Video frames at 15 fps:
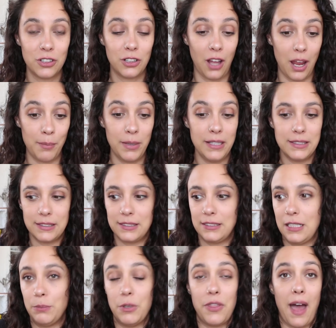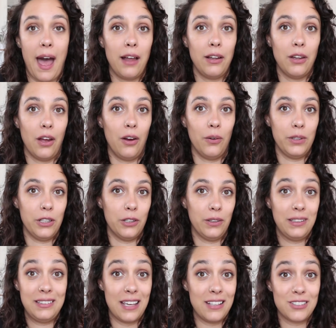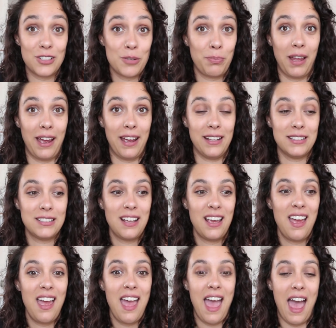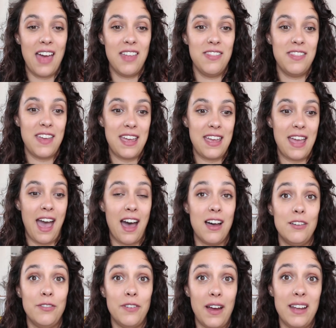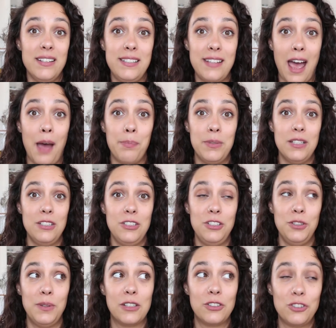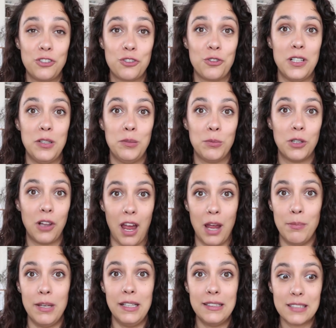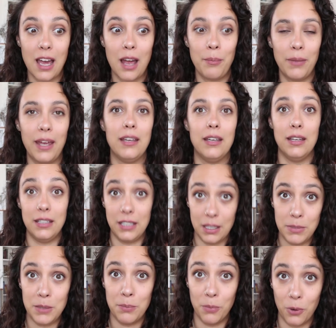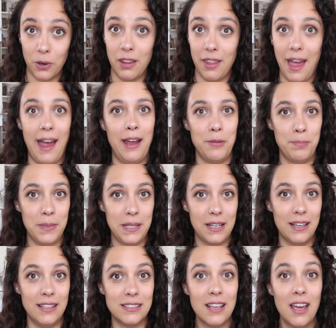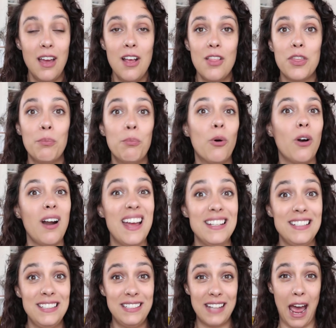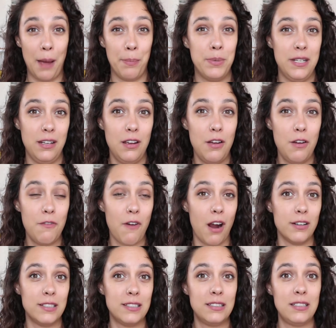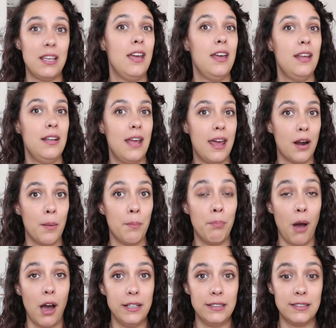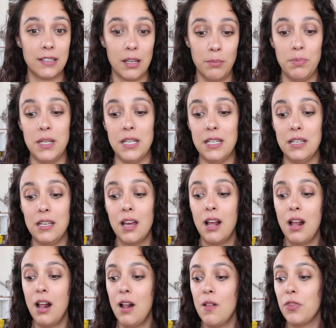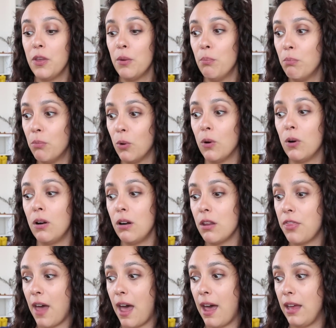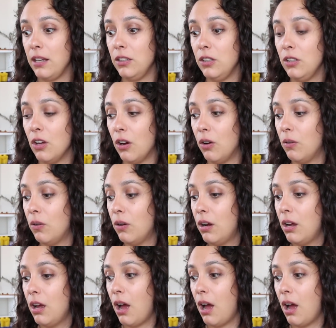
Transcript: climates, same with aloe, you know, like desert plants, and they have adapted to extreme climates, I'm like, give me more of that, because the more adaptive our skin and our bodies can be, the more that, you know,